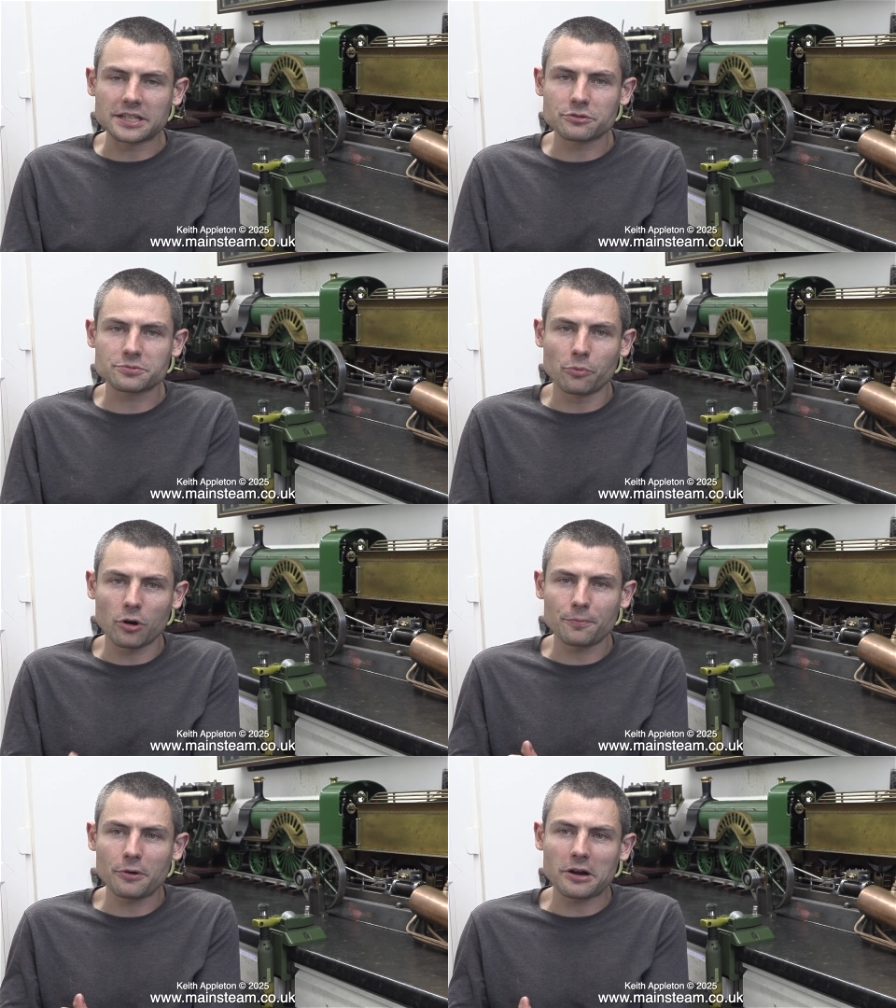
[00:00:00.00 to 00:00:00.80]
He was
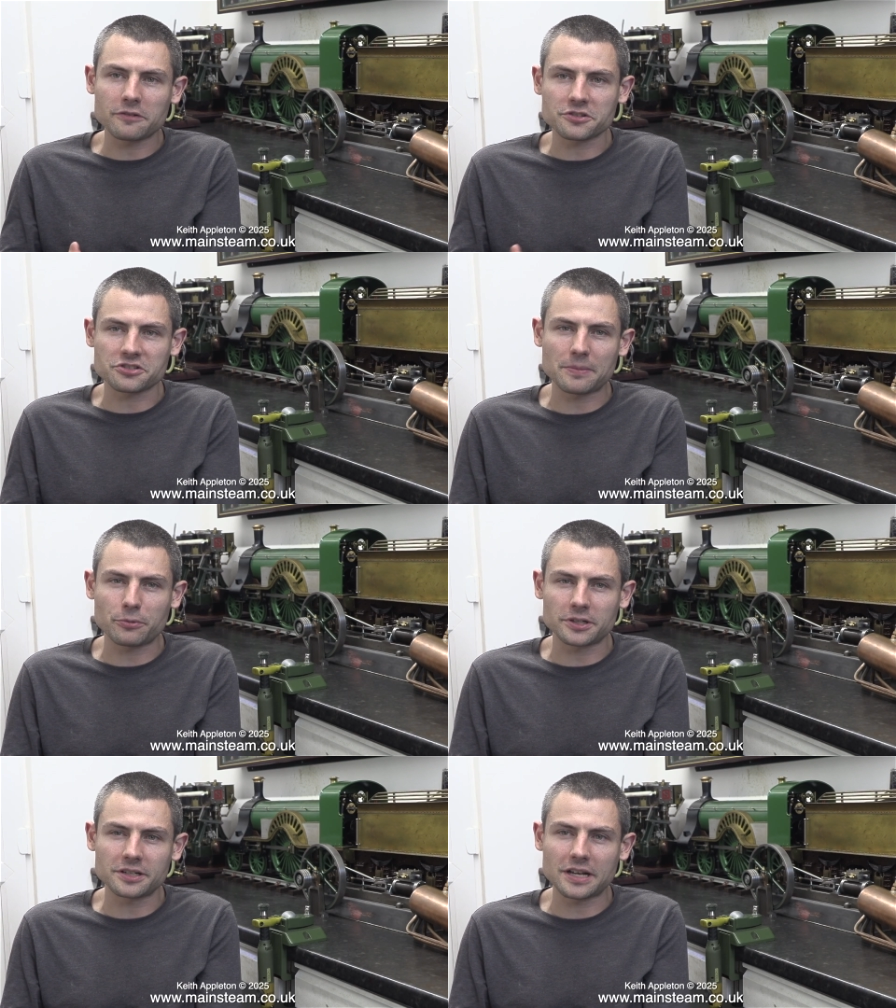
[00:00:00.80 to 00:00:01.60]
more proud of the
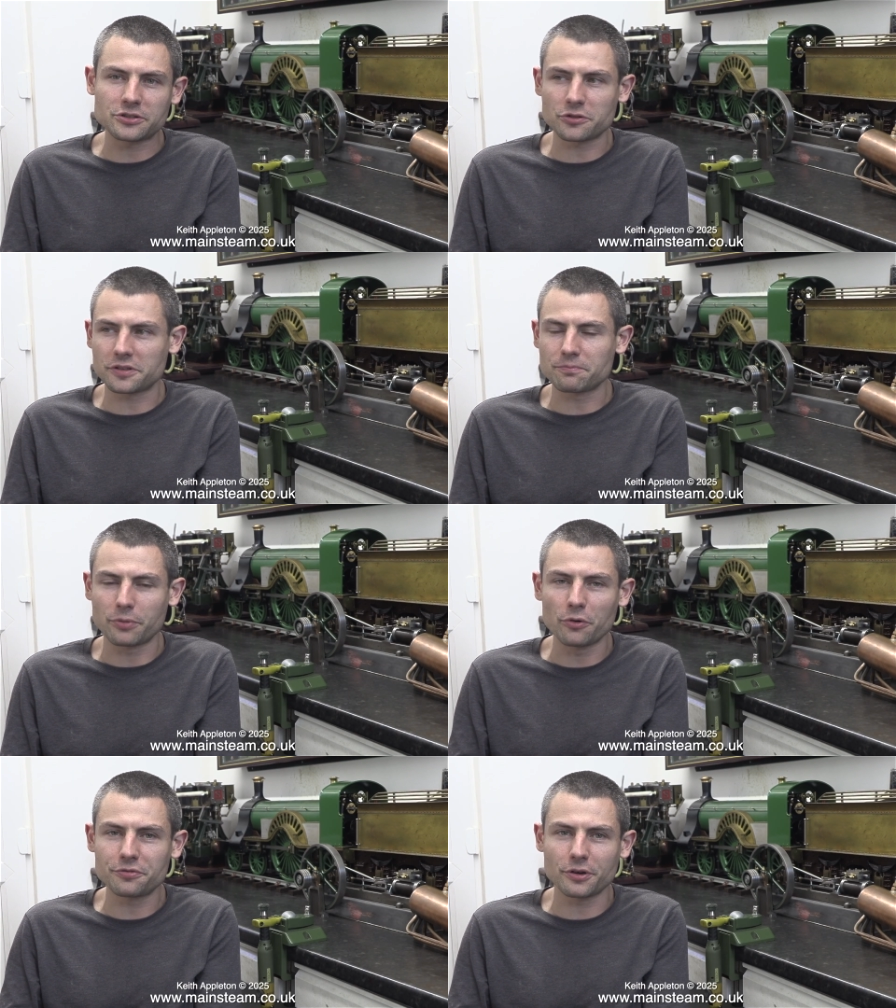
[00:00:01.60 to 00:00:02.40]
separate condenser than
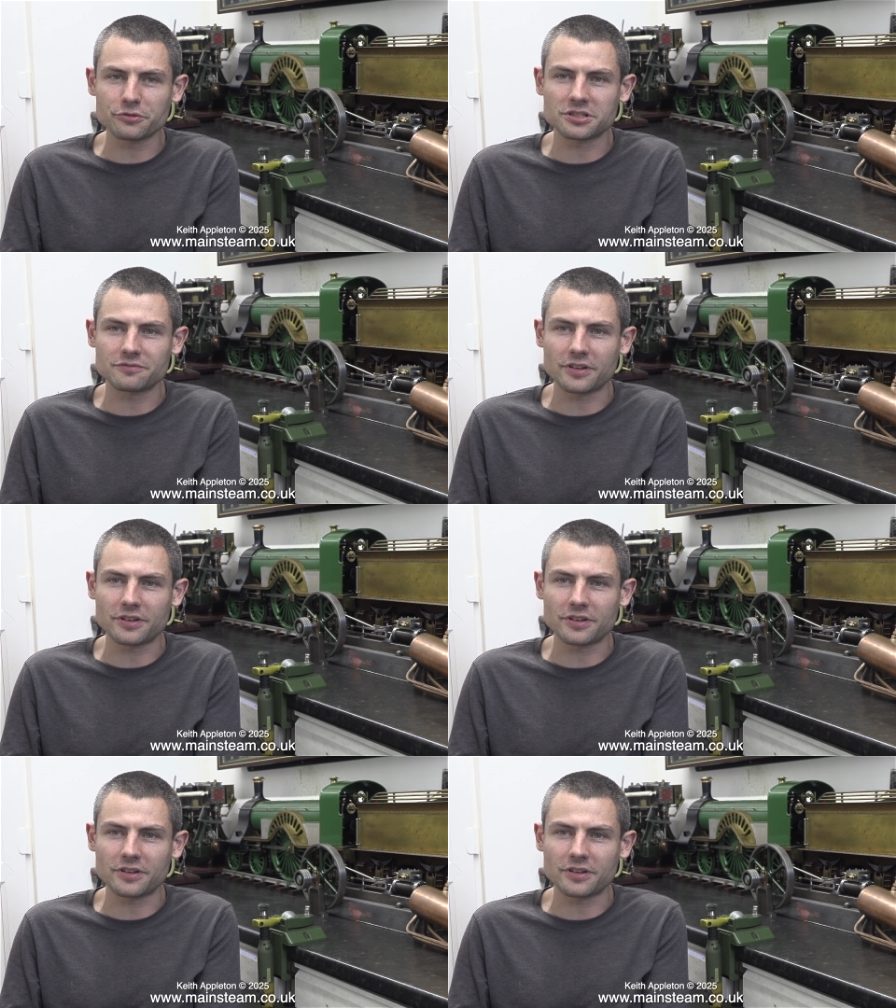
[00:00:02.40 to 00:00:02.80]
both those